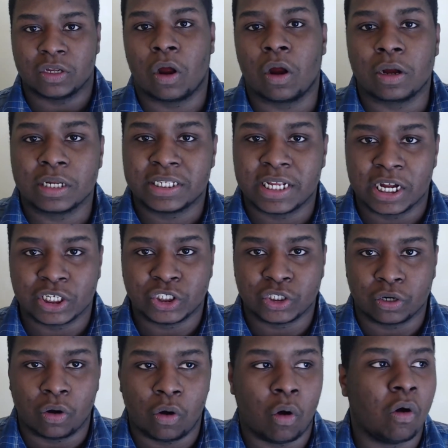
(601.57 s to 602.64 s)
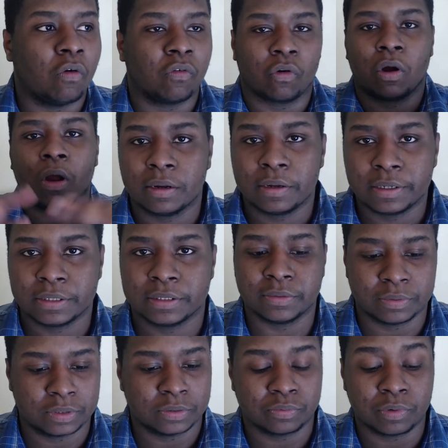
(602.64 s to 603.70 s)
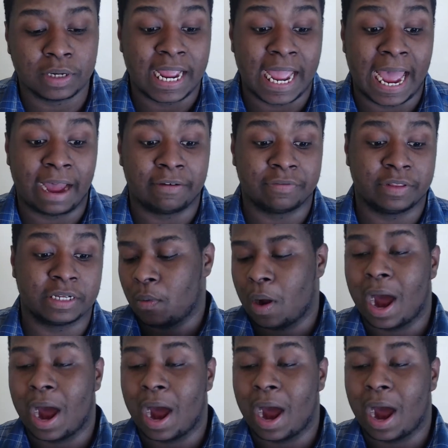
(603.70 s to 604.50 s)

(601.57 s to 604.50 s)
architecture overall to really have this.